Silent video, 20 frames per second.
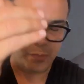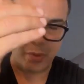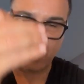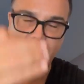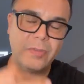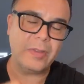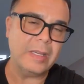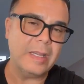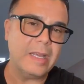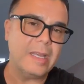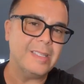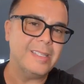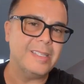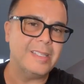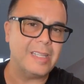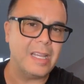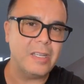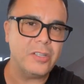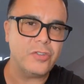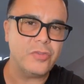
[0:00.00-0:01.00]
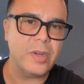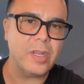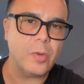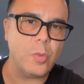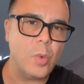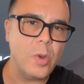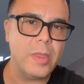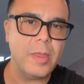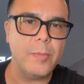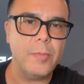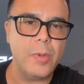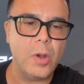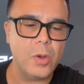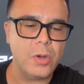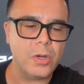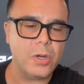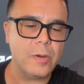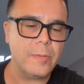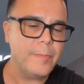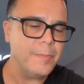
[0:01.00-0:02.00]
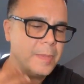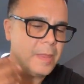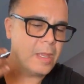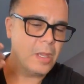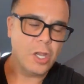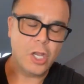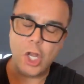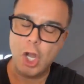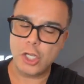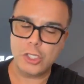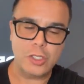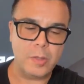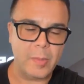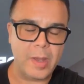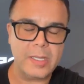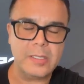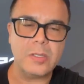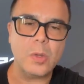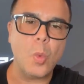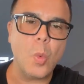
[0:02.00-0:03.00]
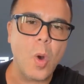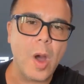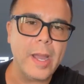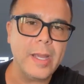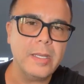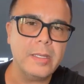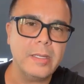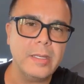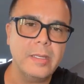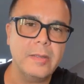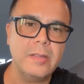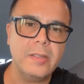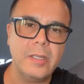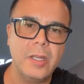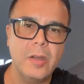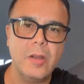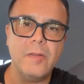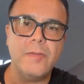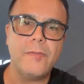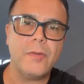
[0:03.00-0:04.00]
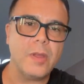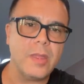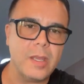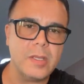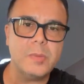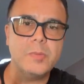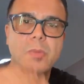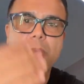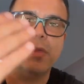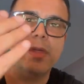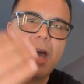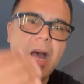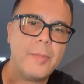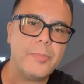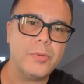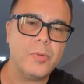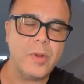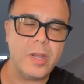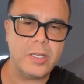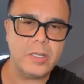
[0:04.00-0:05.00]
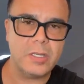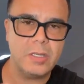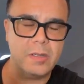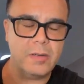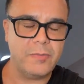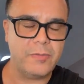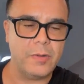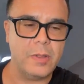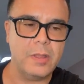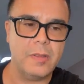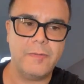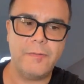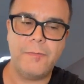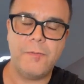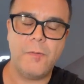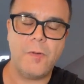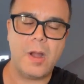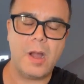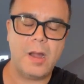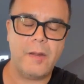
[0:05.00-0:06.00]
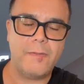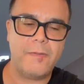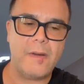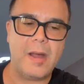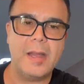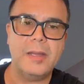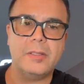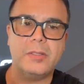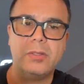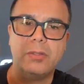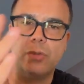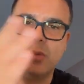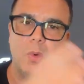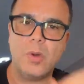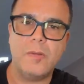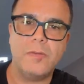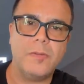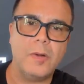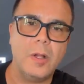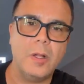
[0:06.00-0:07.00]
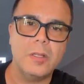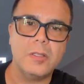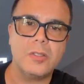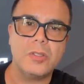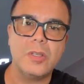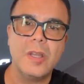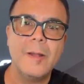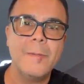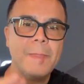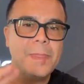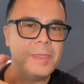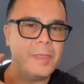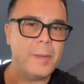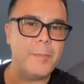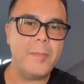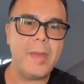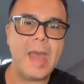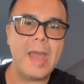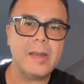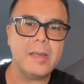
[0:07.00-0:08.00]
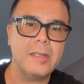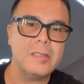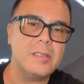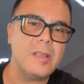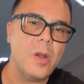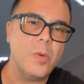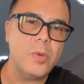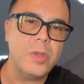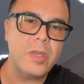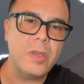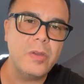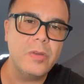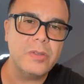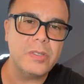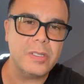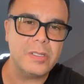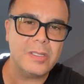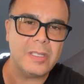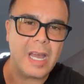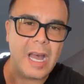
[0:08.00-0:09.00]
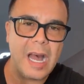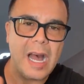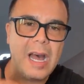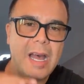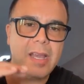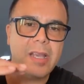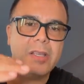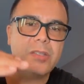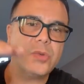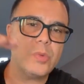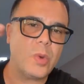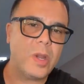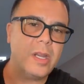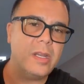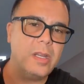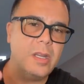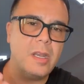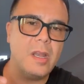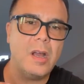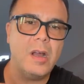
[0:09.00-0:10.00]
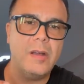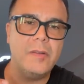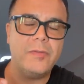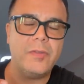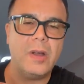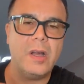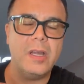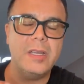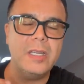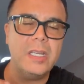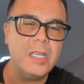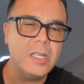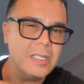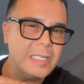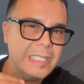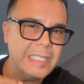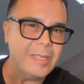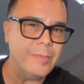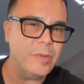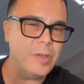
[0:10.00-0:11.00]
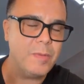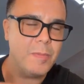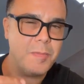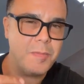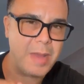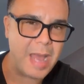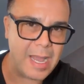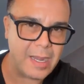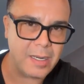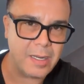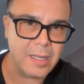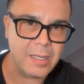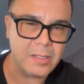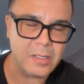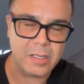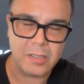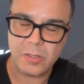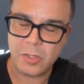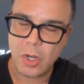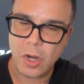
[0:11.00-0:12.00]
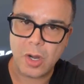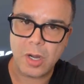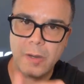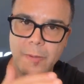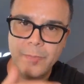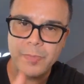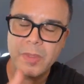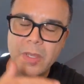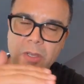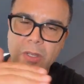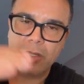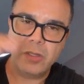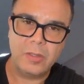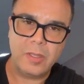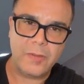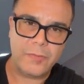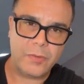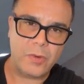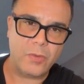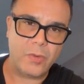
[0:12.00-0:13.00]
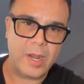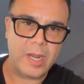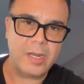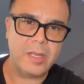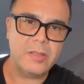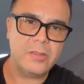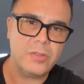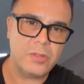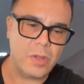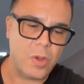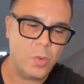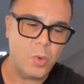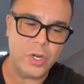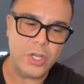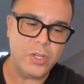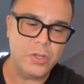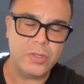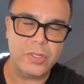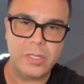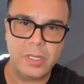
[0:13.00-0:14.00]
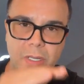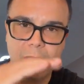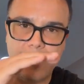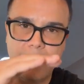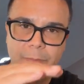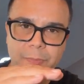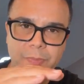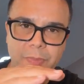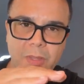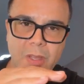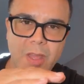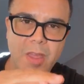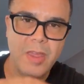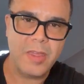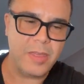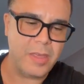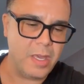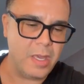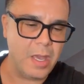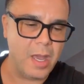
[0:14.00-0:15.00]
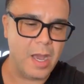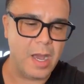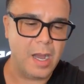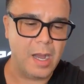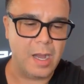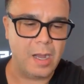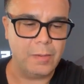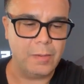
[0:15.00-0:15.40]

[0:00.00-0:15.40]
perfectly concentric with the motor. Customize the winding, for the smooth operation from the 5 to 12 volts. The magnets that we use is the highest rating of neodymium magnets because there are different ratings. So we're using the